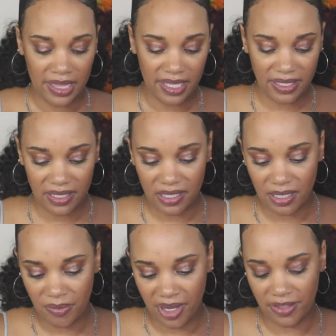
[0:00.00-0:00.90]
This is
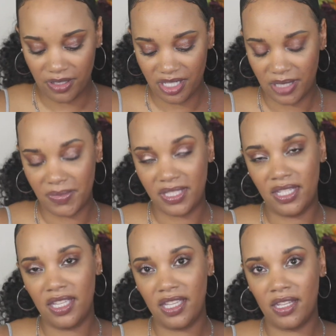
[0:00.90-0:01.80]
the Mothership
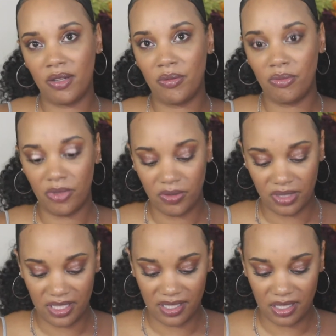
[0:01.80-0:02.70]
ten
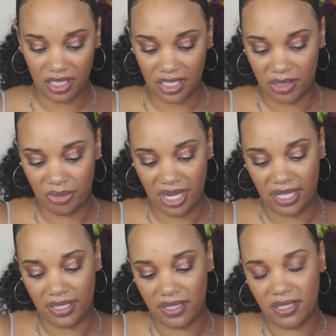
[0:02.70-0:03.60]
Moonlit Seduction palette.